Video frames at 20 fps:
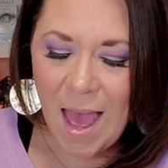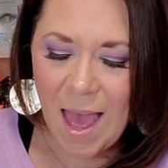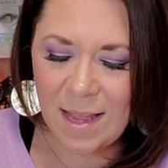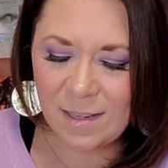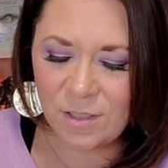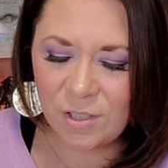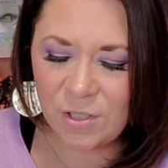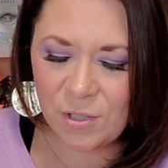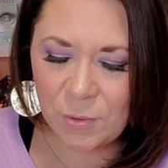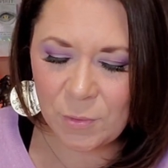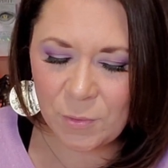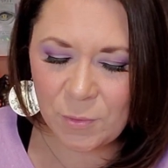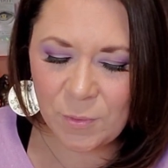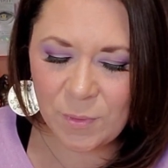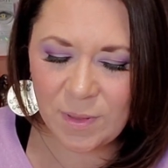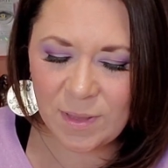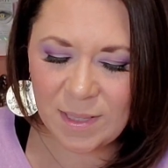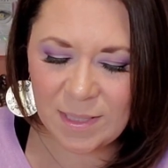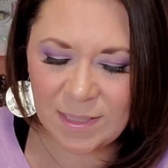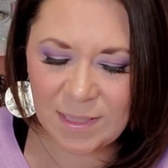And so
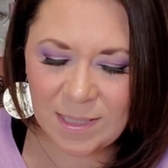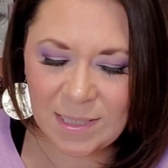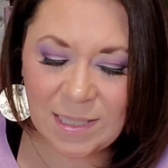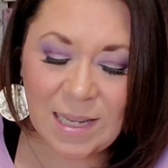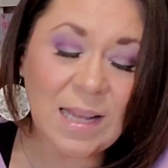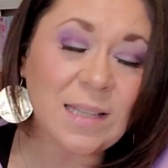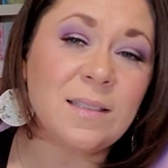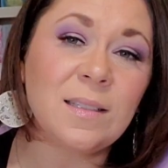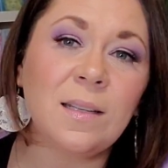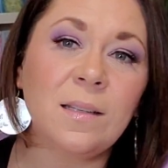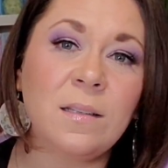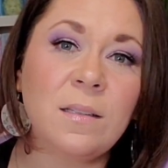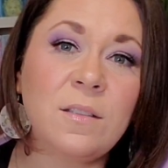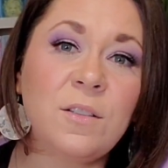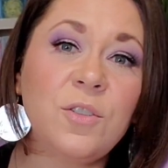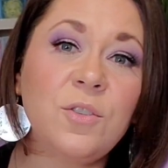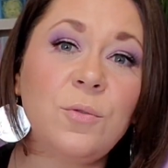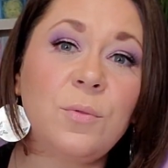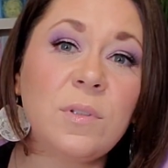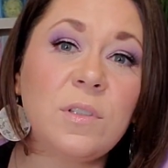this is asking us
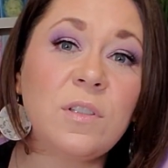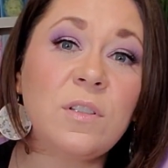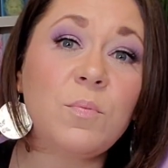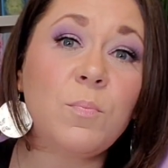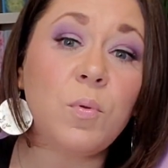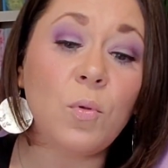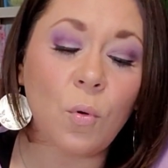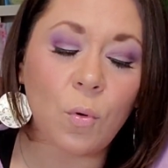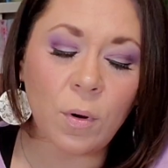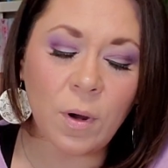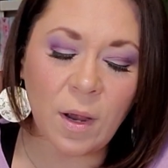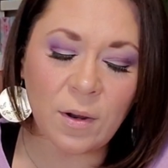to explore